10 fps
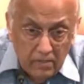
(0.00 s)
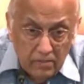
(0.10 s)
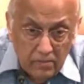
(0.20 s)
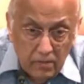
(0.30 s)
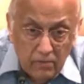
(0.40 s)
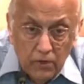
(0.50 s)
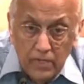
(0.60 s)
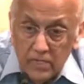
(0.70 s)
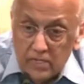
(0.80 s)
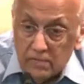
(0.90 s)
to
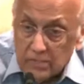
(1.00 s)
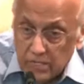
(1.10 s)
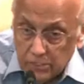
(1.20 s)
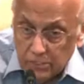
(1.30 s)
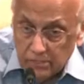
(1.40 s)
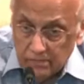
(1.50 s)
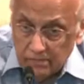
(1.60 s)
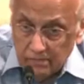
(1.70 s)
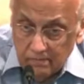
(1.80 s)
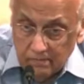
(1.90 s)
avoid temptation.
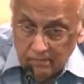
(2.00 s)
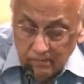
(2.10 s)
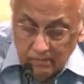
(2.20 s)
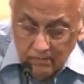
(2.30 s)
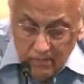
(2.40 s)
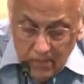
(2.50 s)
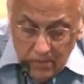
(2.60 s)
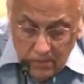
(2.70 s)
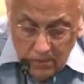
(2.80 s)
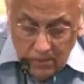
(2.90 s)

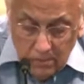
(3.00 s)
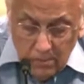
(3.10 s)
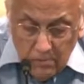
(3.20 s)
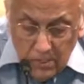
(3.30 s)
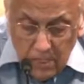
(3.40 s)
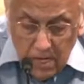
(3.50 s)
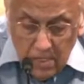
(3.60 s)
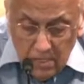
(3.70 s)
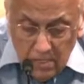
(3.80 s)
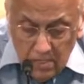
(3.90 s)
So a woman must not